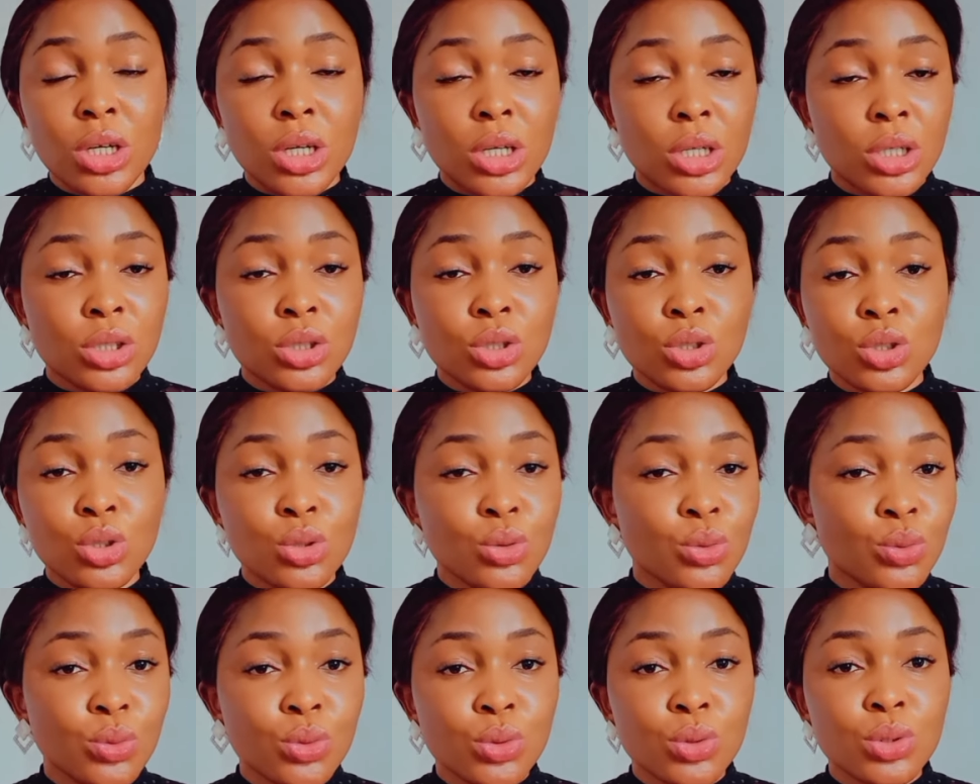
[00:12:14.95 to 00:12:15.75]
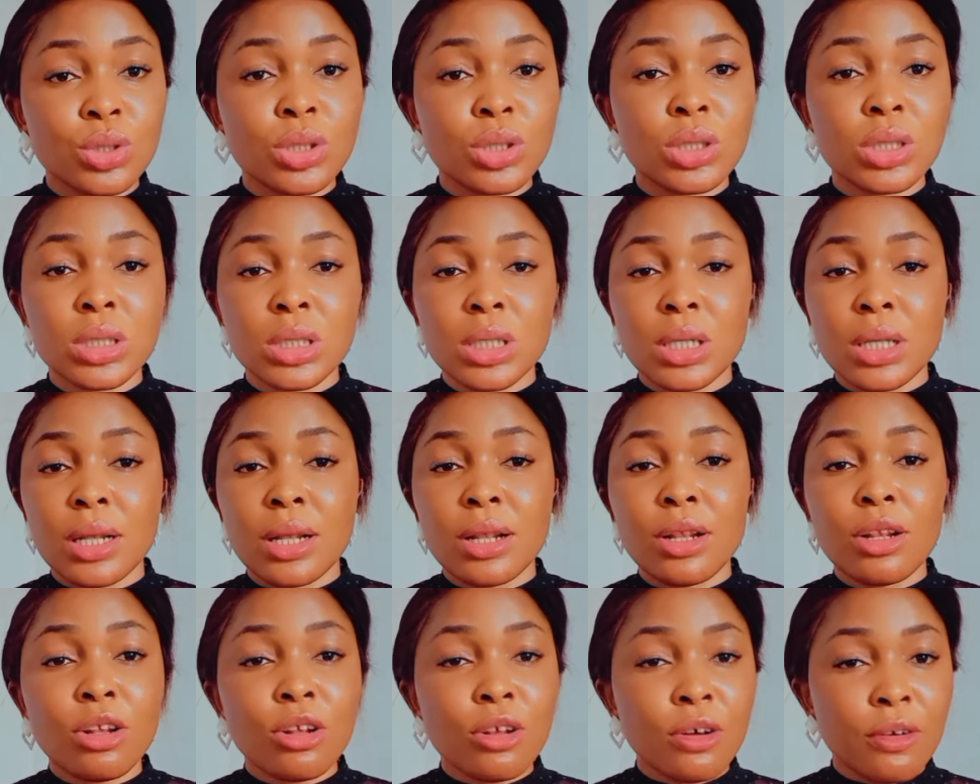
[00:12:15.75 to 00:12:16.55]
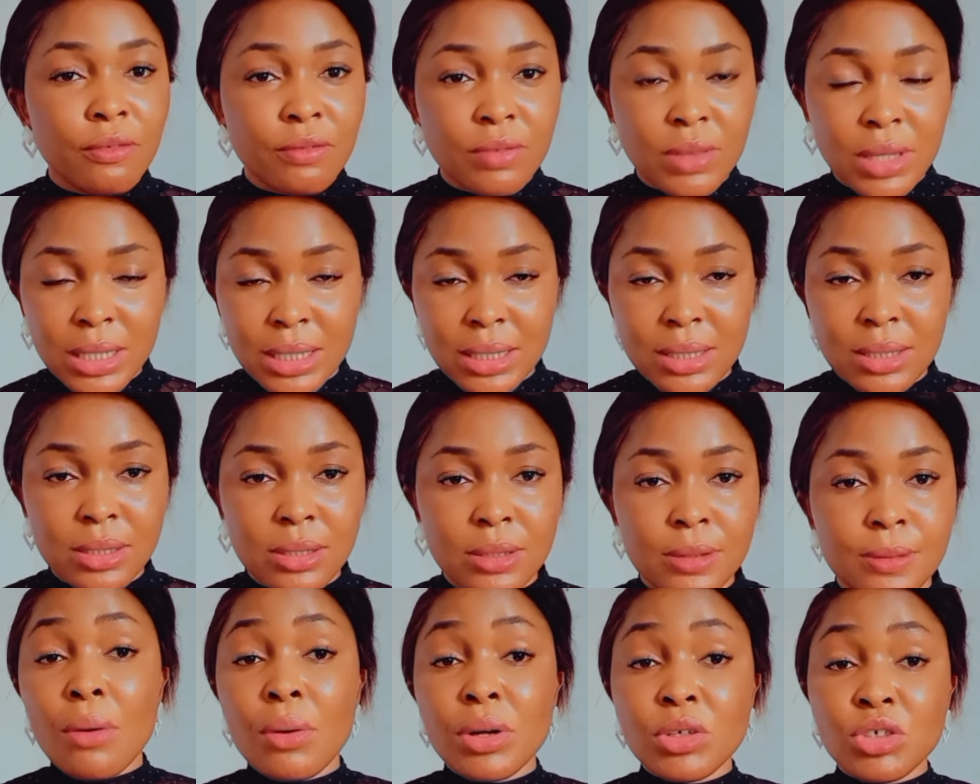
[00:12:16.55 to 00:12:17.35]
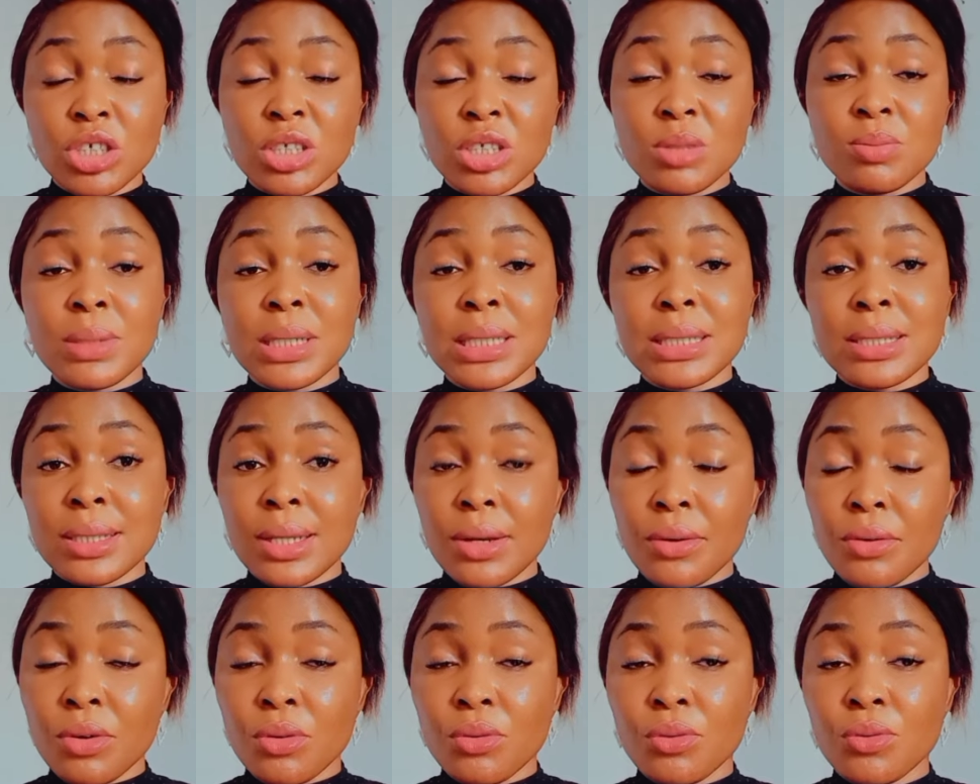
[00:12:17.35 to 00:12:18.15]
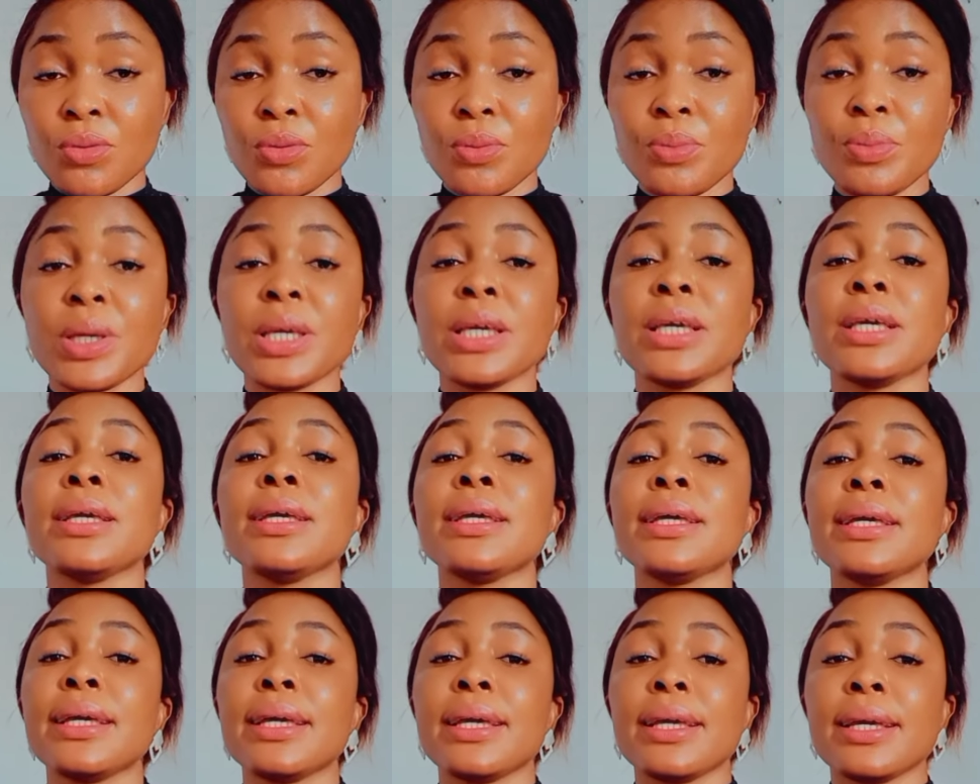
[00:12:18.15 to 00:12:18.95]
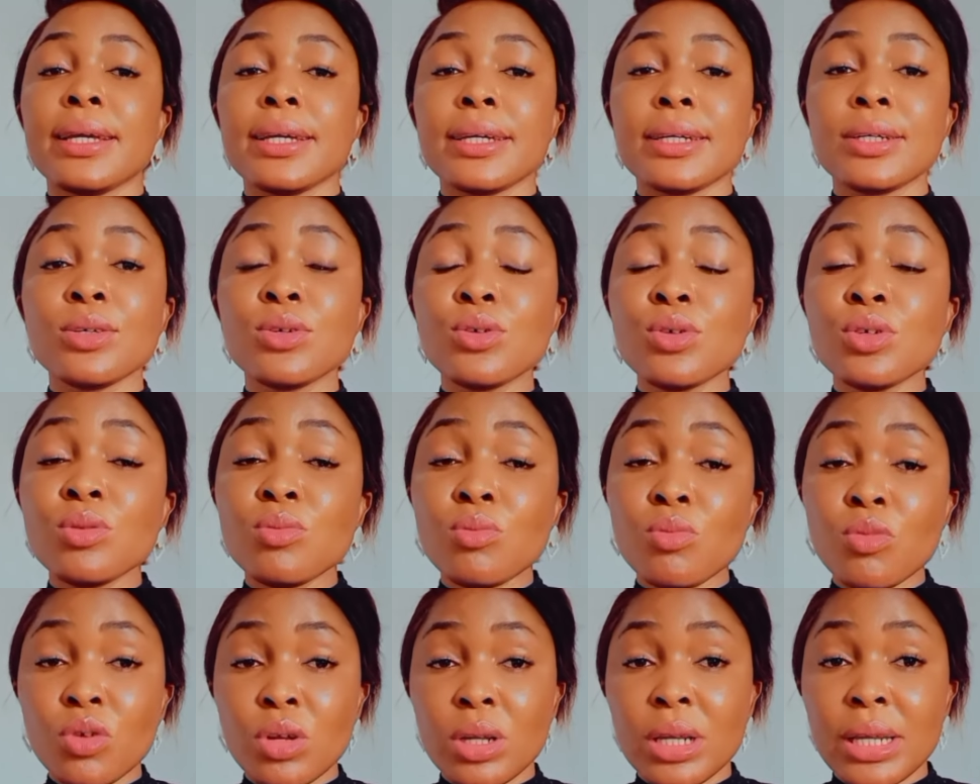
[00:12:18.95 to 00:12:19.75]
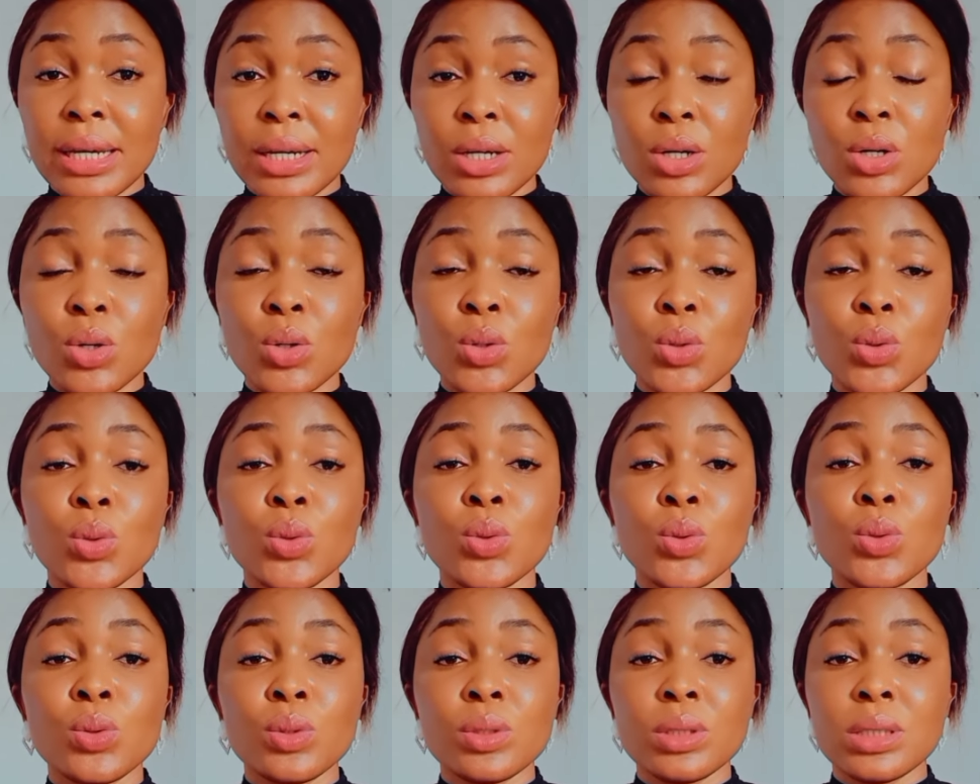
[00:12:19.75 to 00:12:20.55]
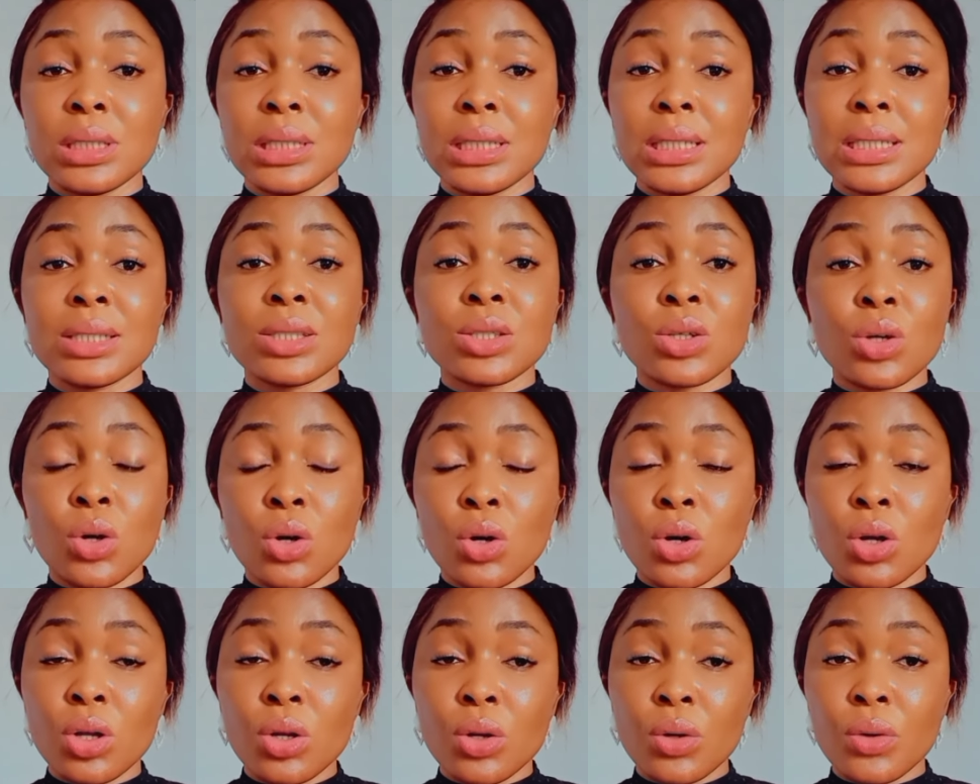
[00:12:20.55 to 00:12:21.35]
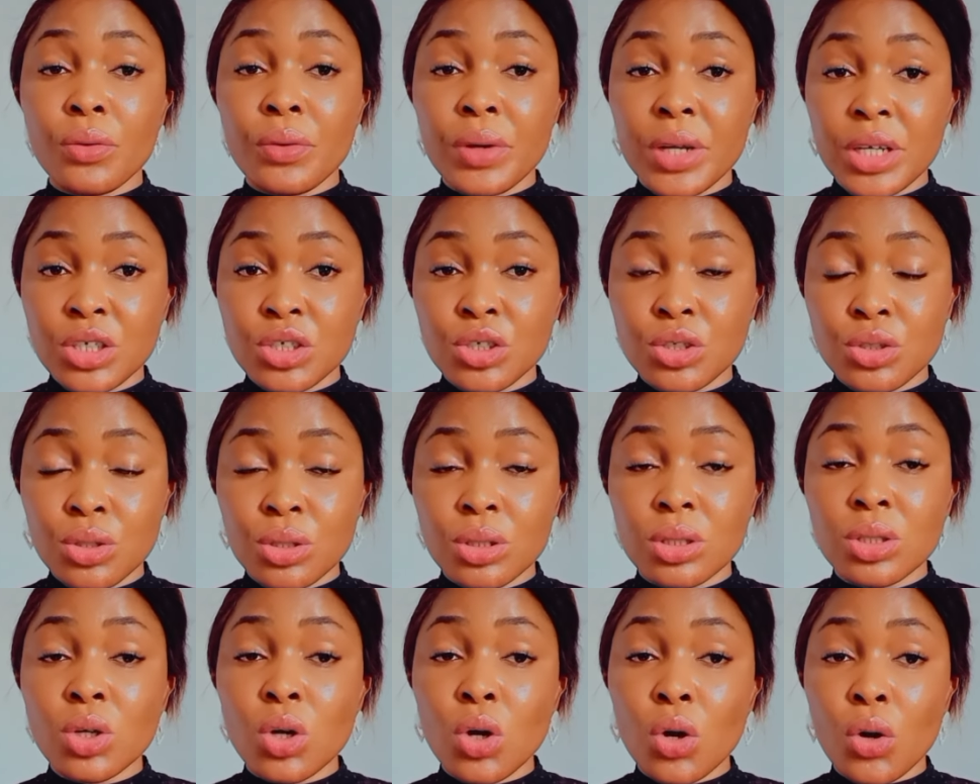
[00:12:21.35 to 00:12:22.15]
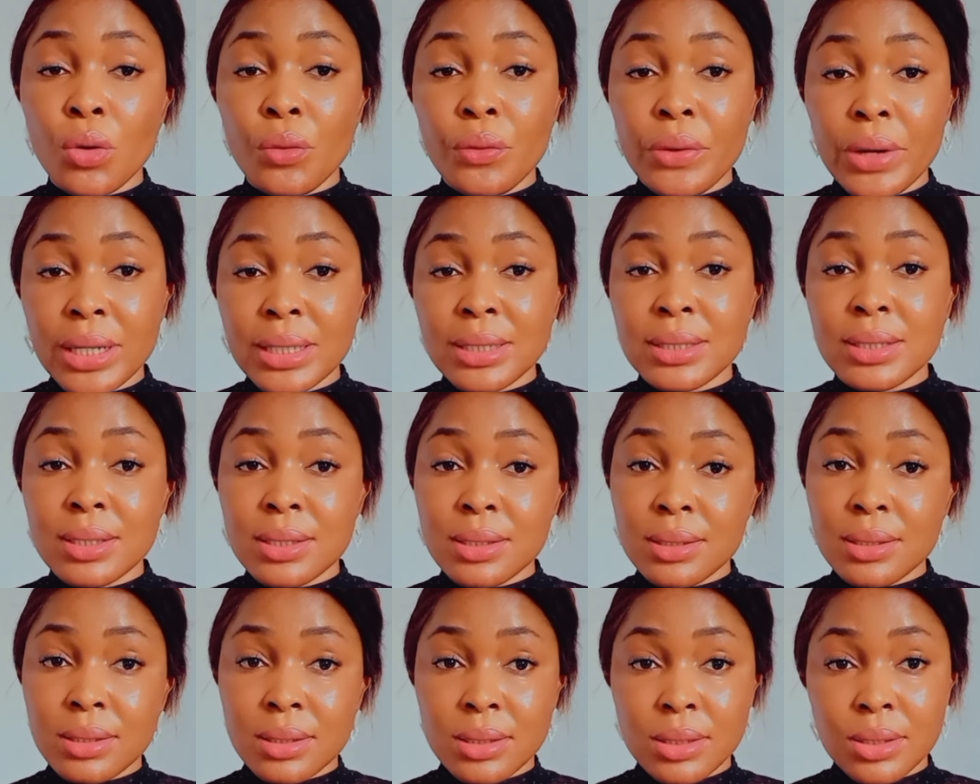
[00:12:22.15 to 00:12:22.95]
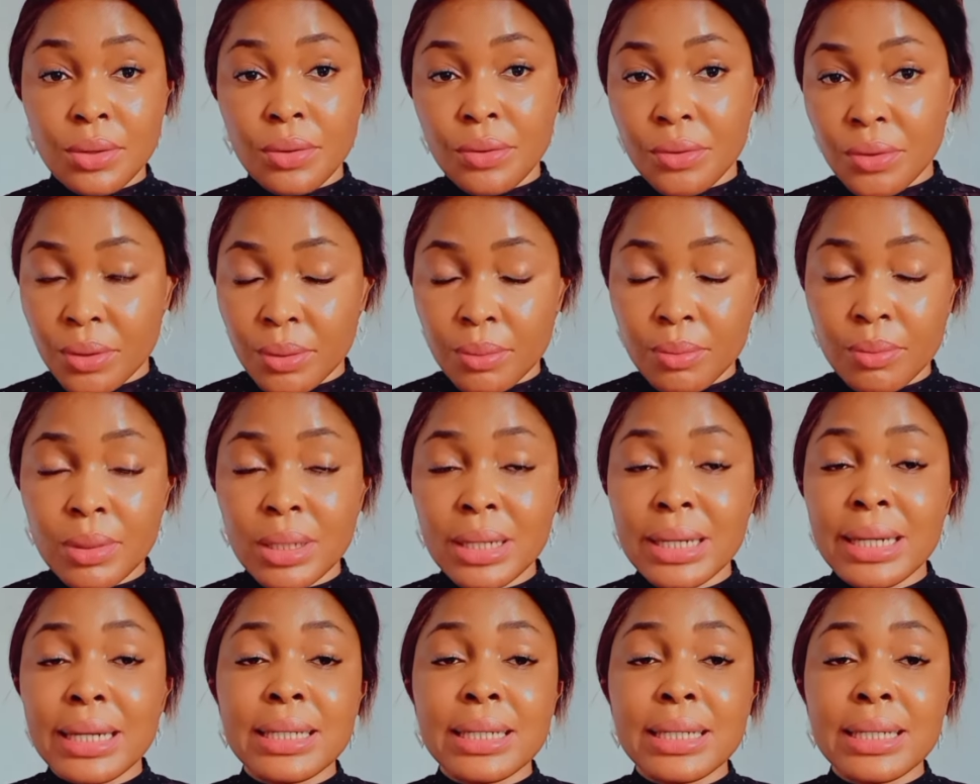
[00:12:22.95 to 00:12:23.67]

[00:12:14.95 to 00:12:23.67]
You would love this. Our treatment serum will be Good Molecule Discoloration Correcting Serum.